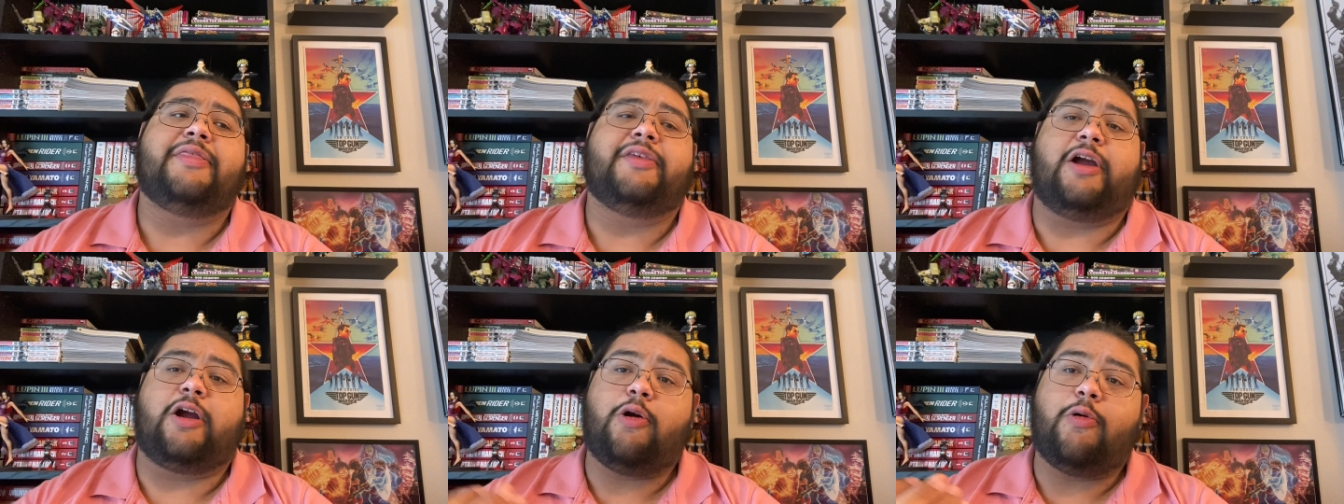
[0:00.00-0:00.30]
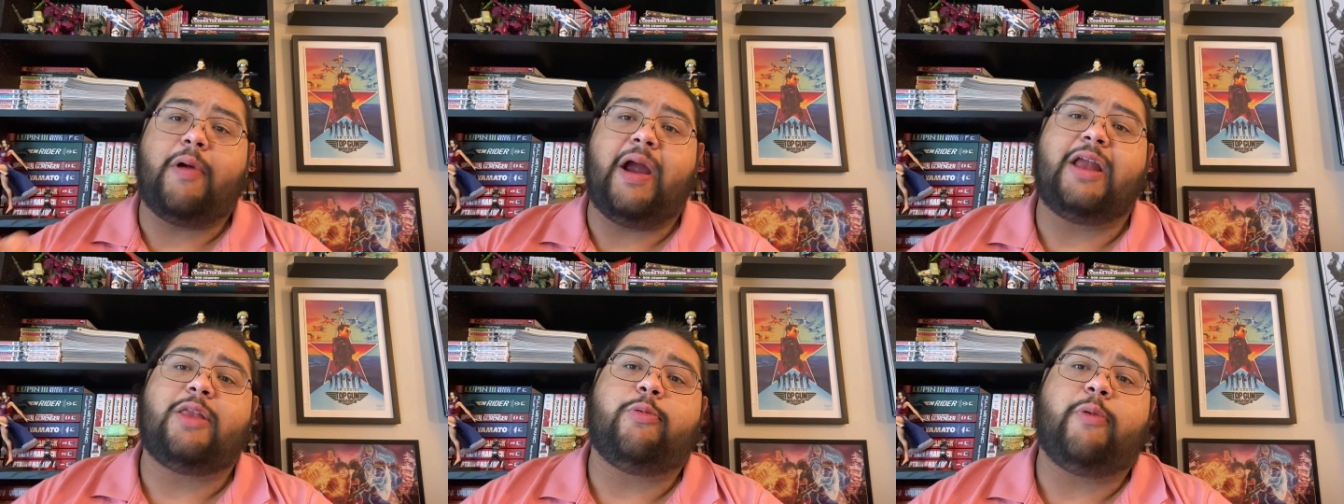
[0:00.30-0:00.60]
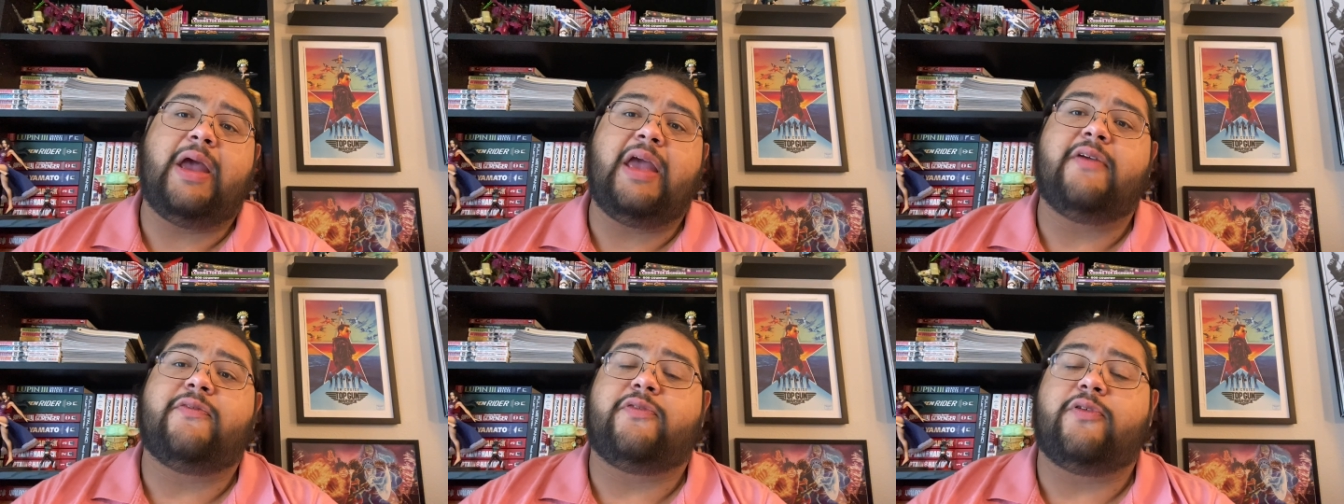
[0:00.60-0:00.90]
the correct
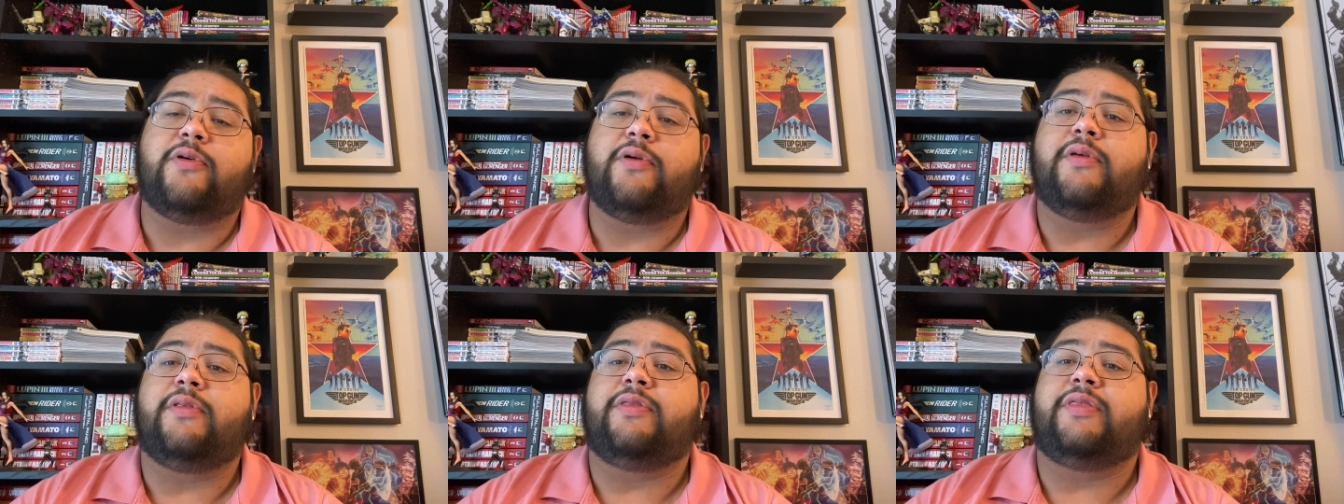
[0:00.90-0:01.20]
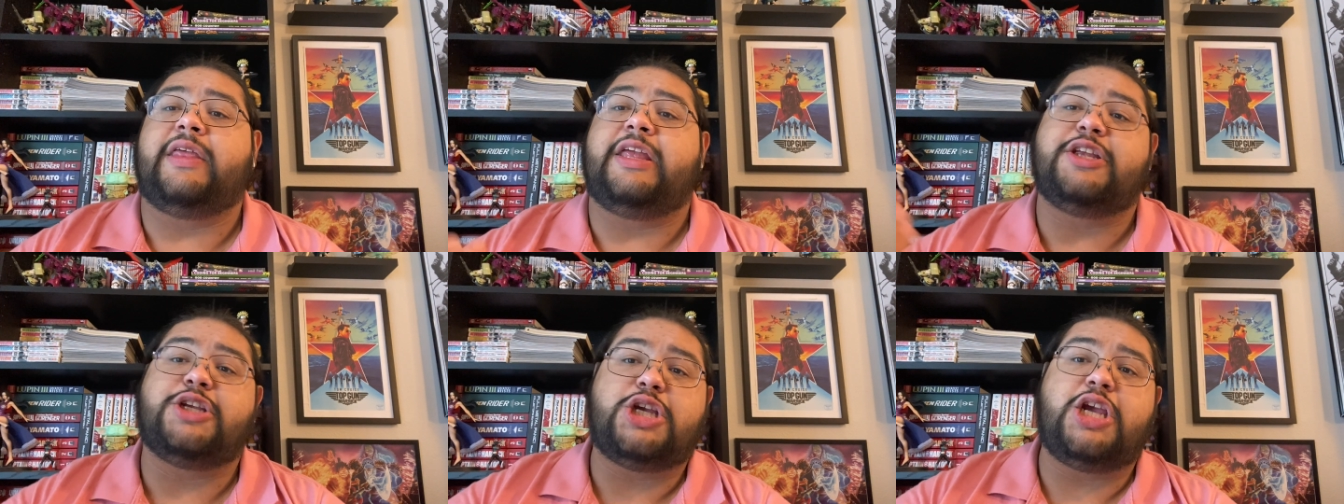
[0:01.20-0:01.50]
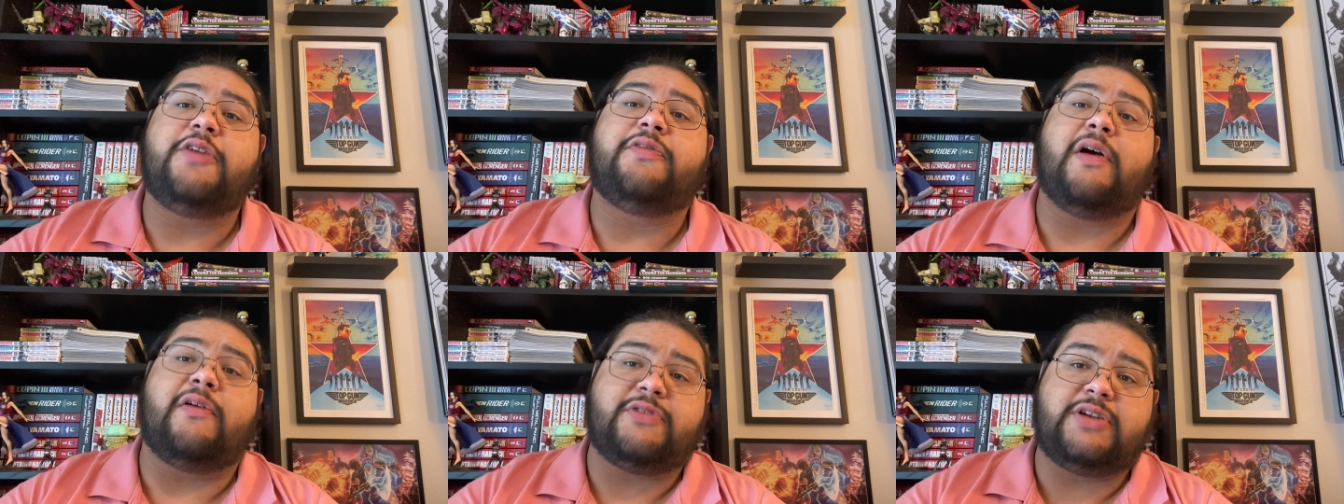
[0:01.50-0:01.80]
way for the
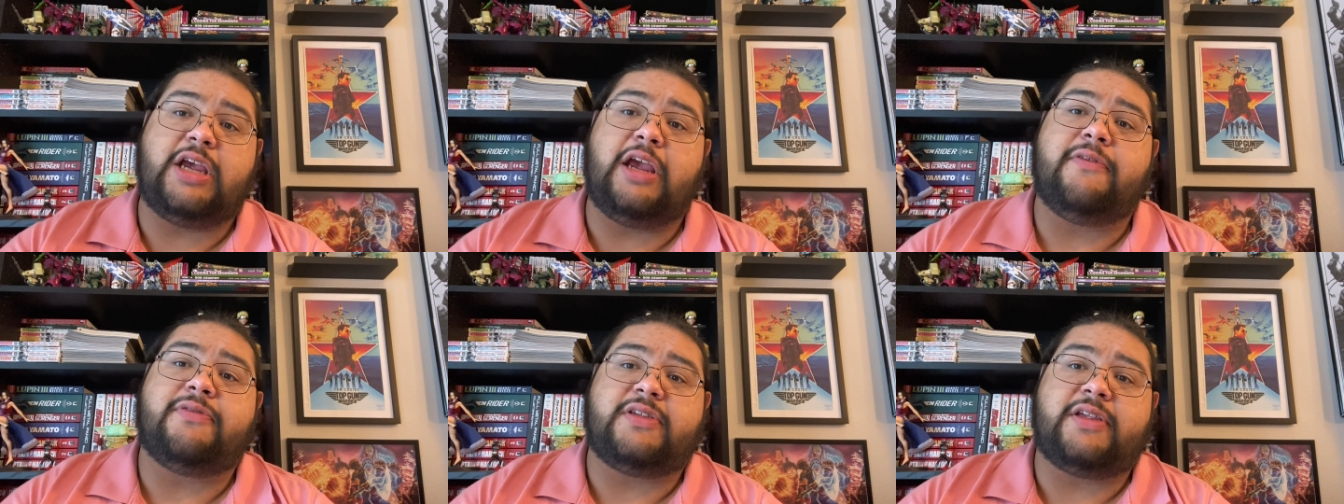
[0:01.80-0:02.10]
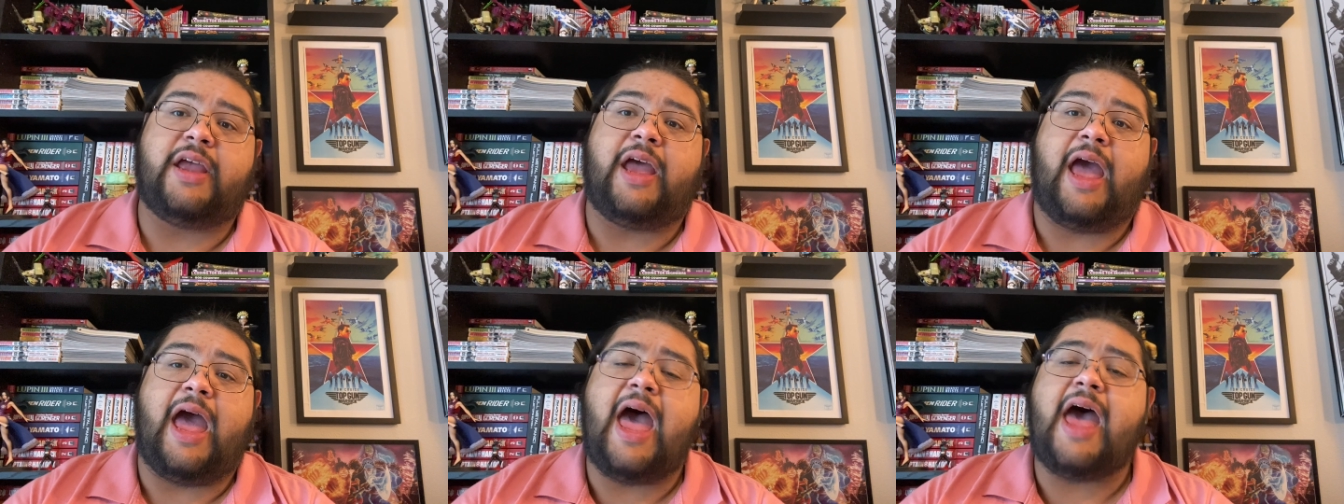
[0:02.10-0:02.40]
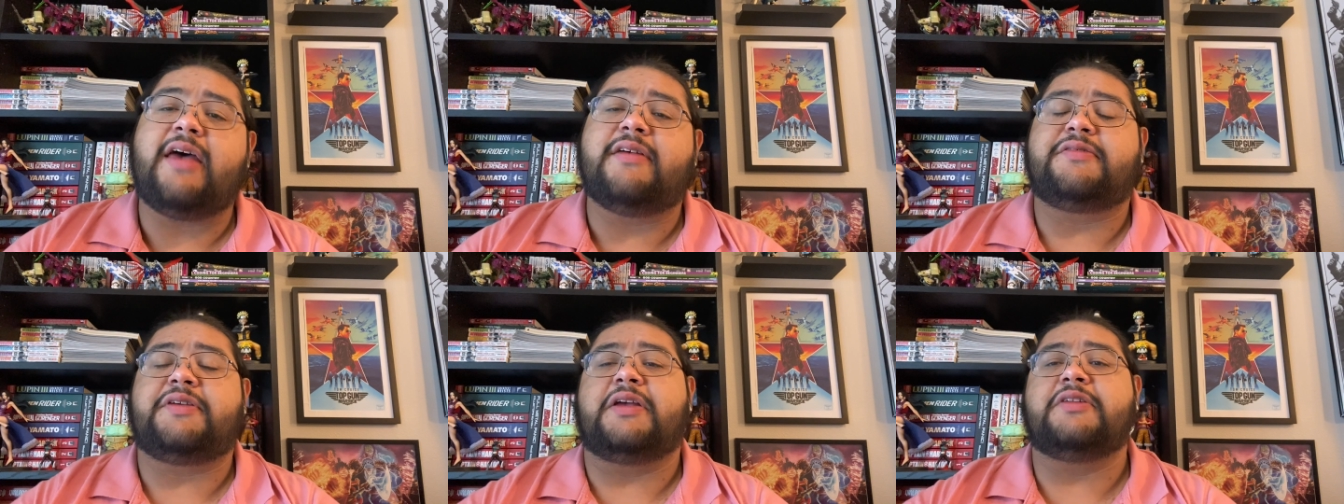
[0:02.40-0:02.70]
Chief of Chiefs to
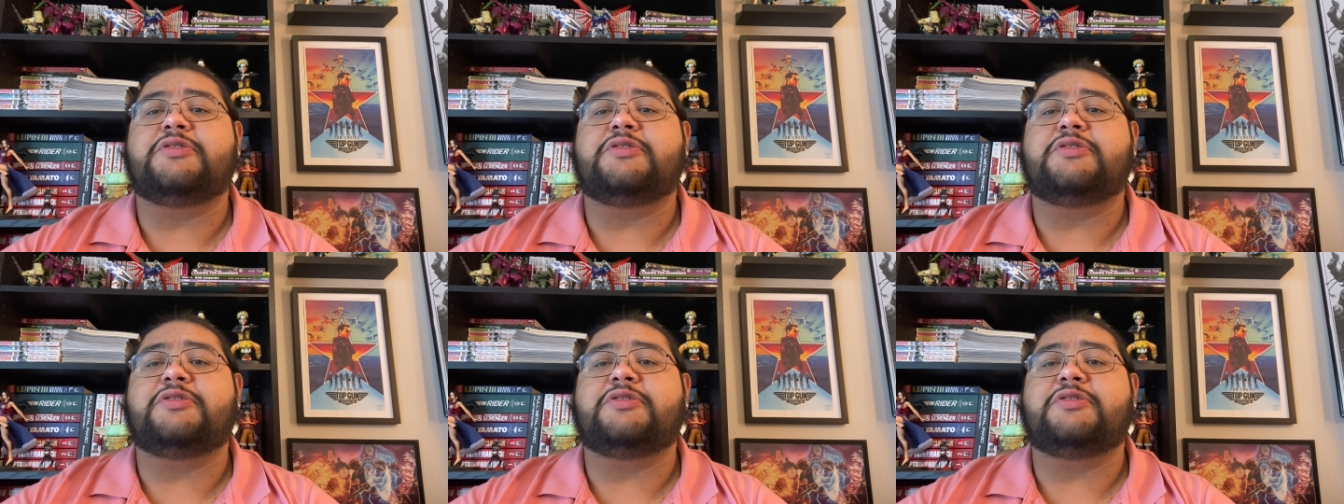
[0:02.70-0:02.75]
ask.